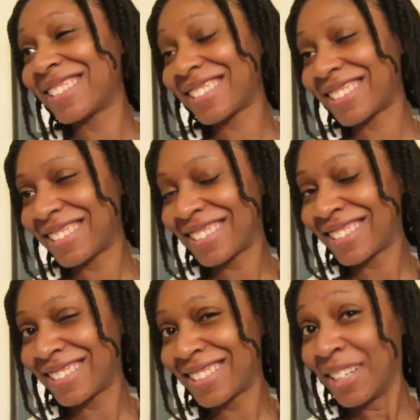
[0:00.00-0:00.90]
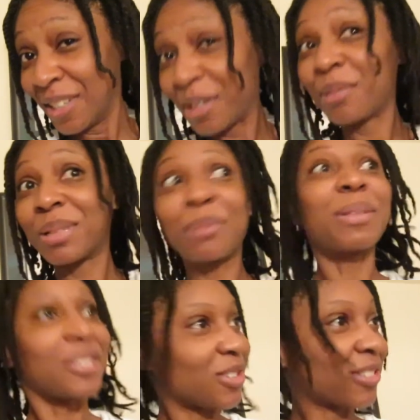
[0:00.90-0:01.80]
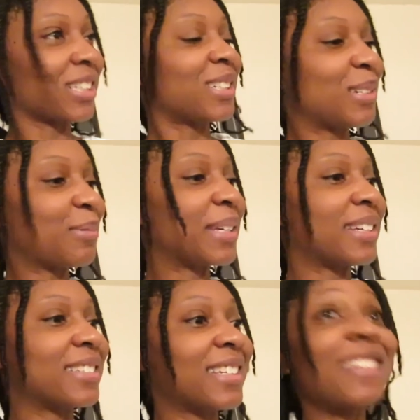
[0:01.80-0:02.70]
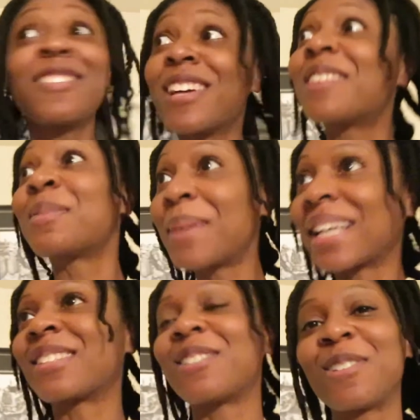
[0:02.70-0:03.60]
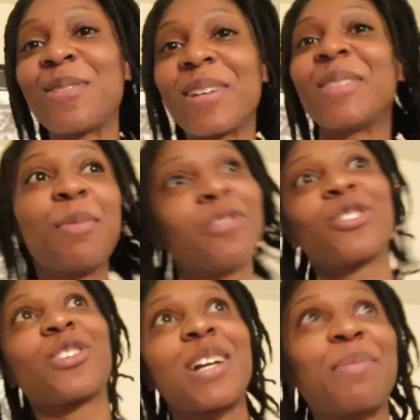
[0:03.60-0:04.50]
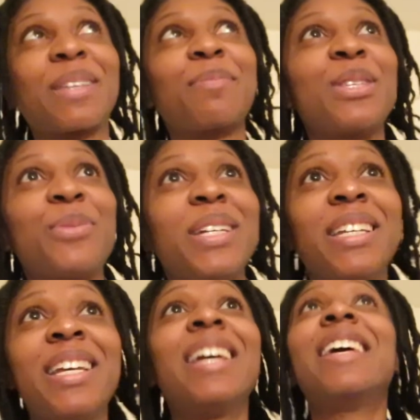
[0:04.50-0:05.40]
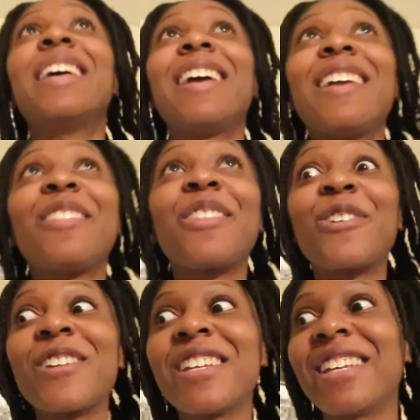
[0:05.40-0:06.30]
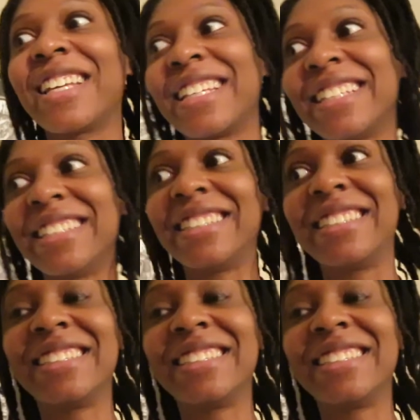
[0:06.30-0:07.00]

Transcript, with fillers: Uh, I'm up this early because I still got some packing to do, and the movers are coming between 8:30 and